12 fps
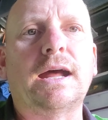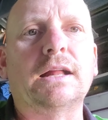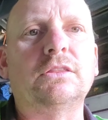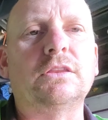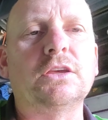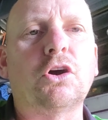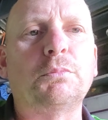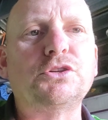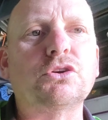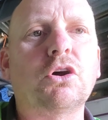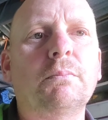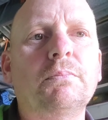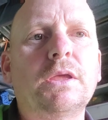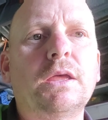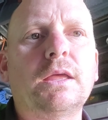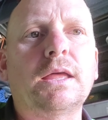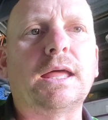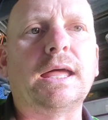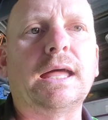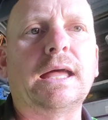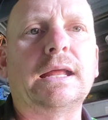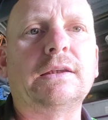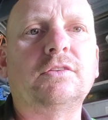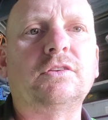at the op shop,
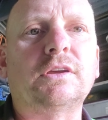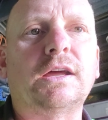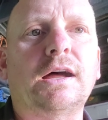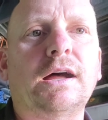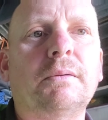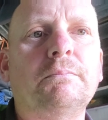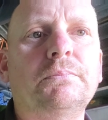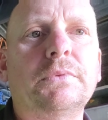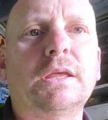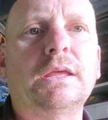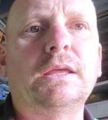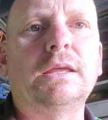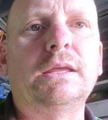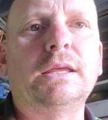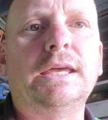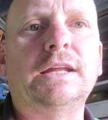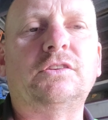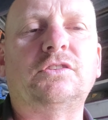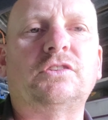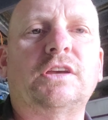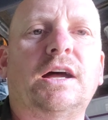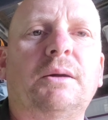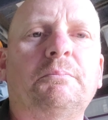and it's